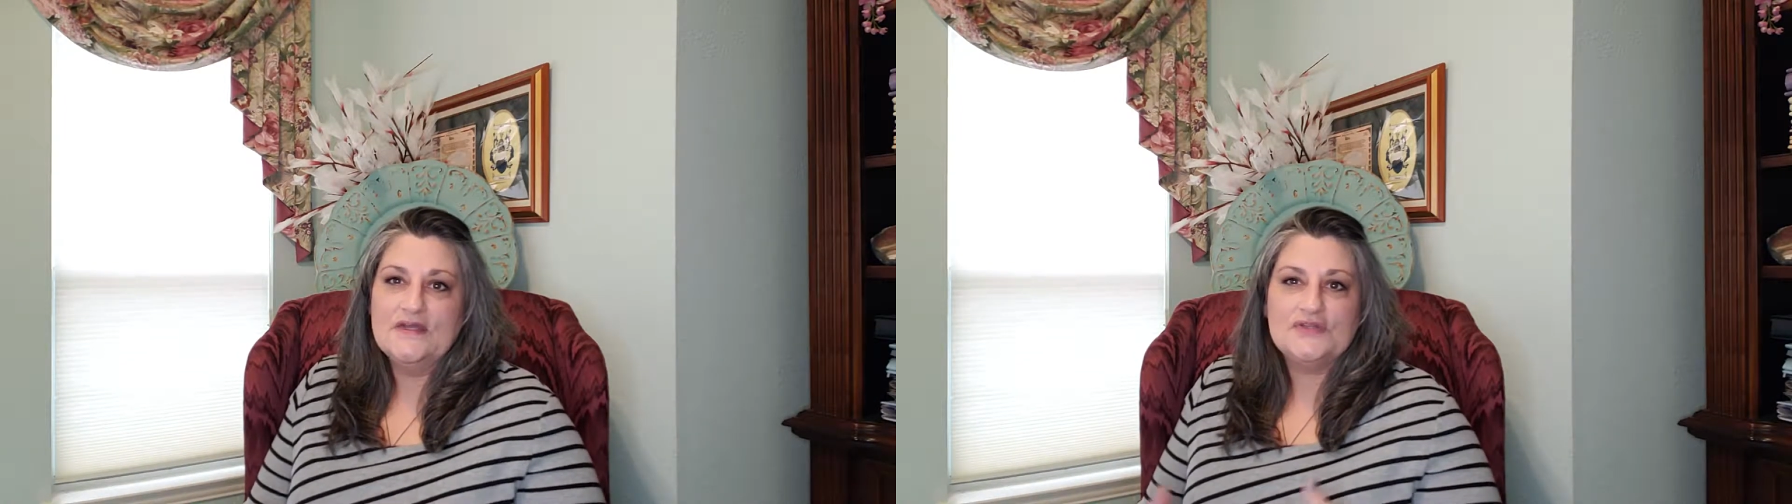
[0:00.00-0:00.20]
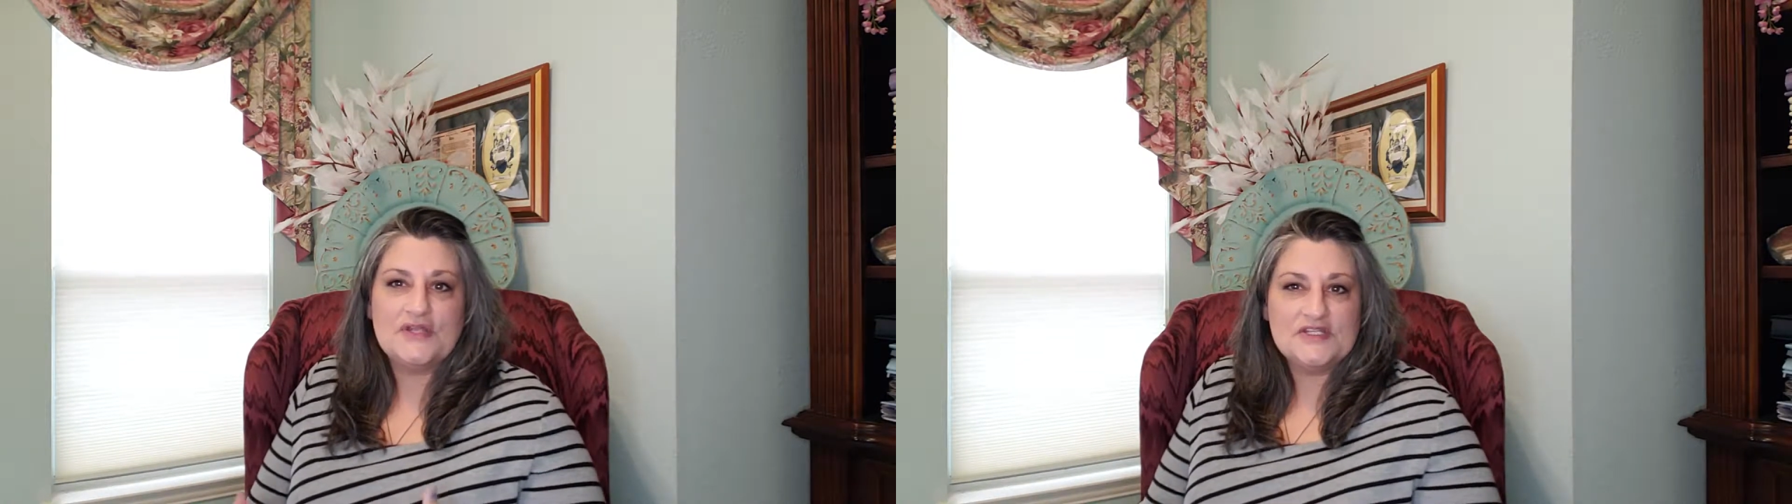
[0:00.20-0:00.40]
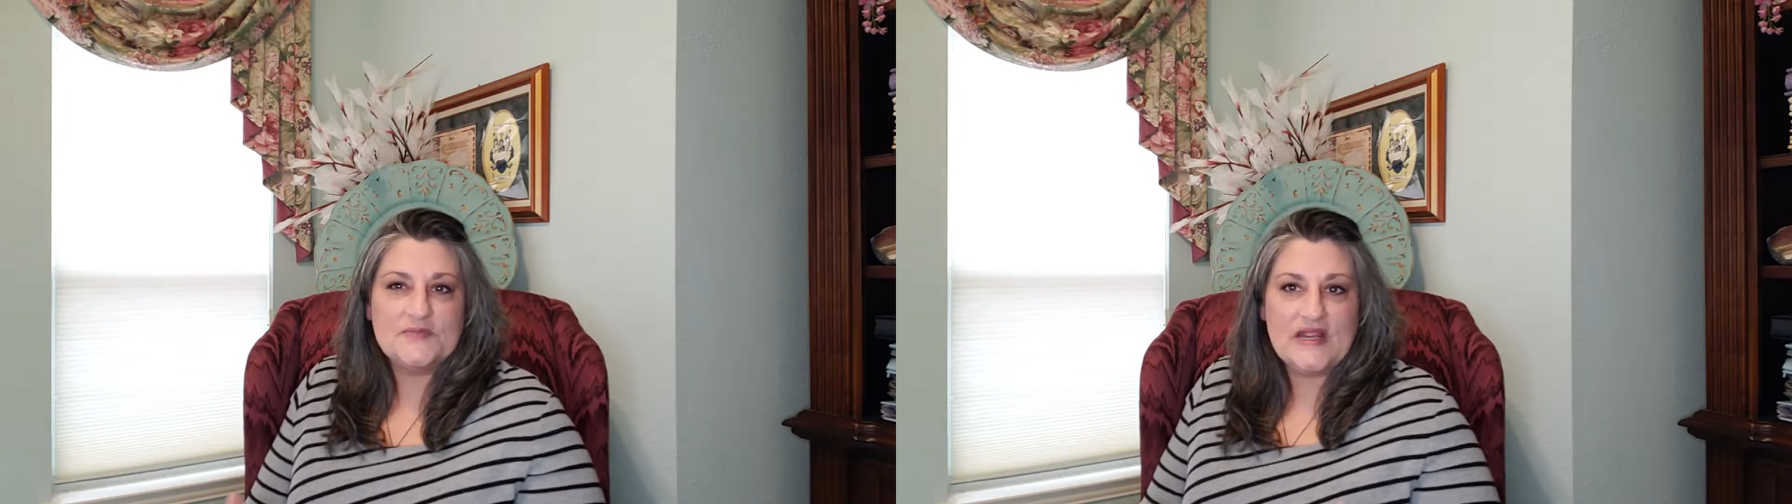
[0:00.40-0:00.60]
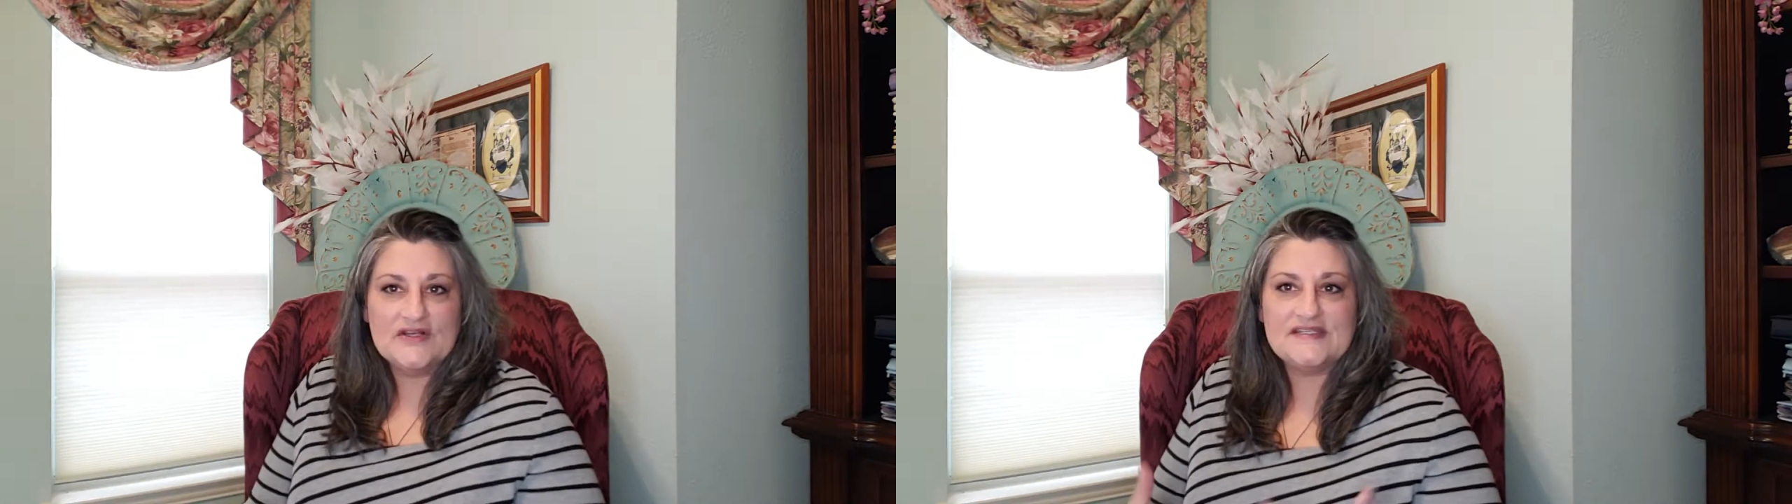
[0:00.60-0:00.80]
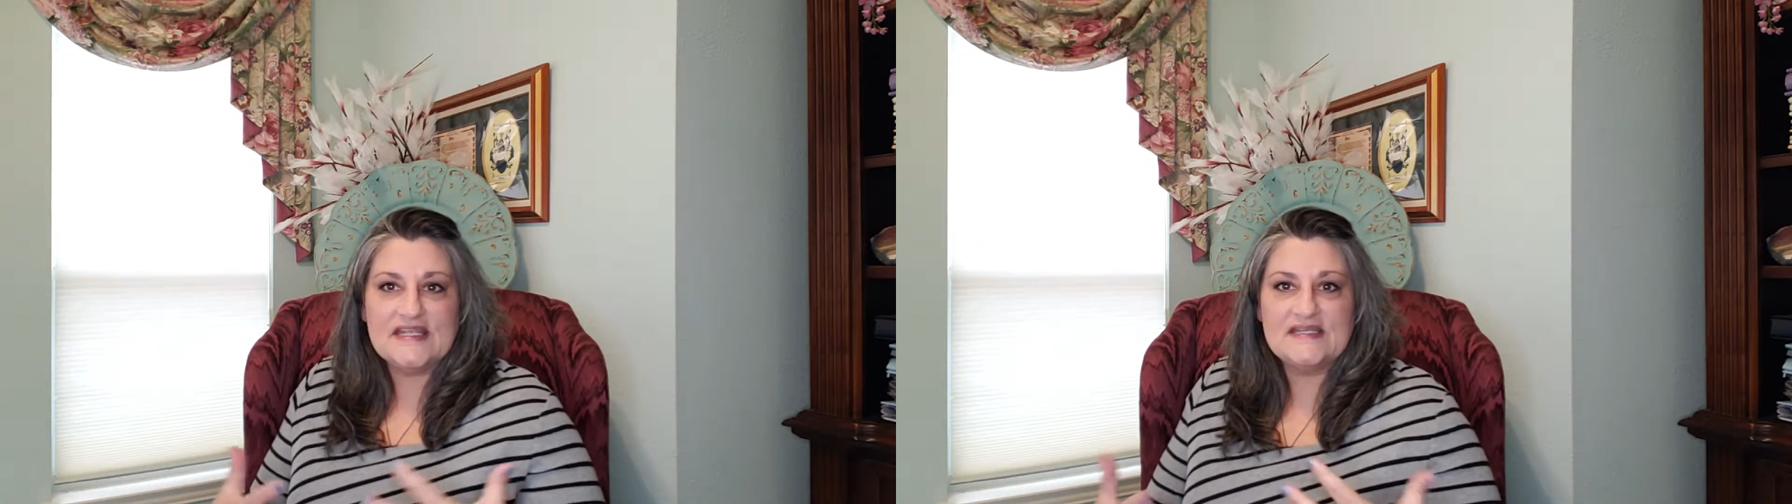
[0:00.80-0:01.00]

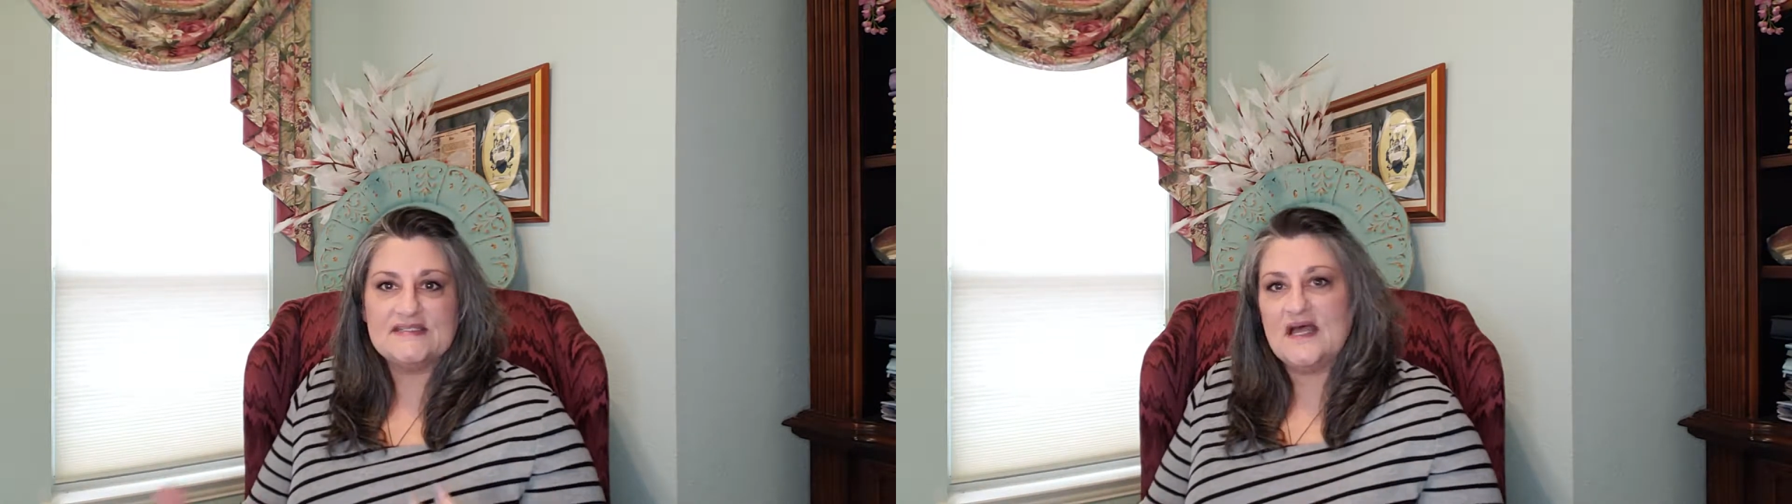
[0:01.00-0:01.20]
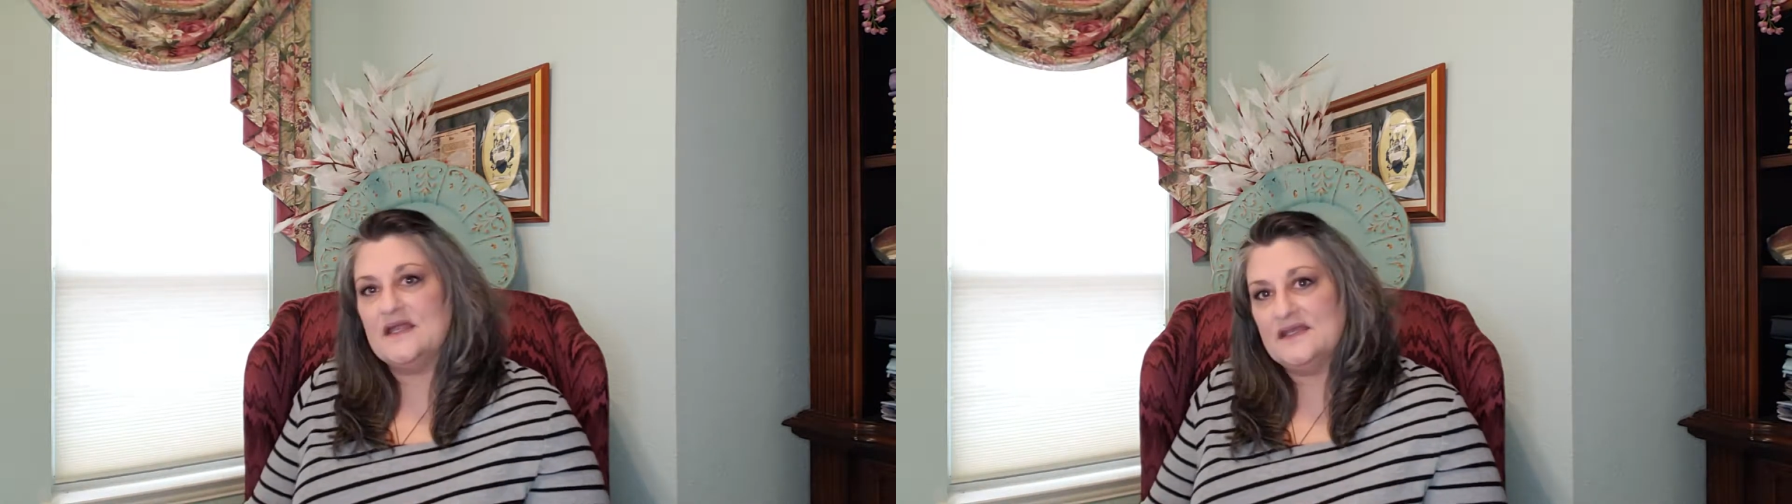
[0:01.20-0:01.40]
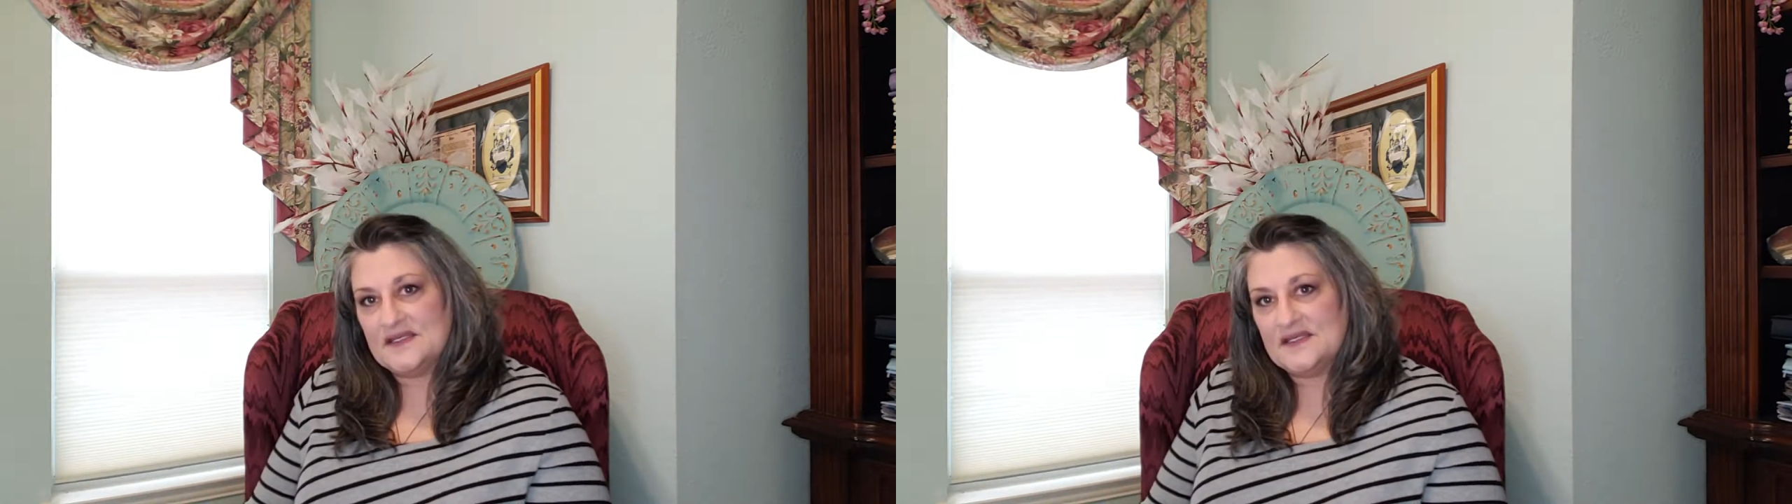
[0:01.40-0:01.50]
Transparency is not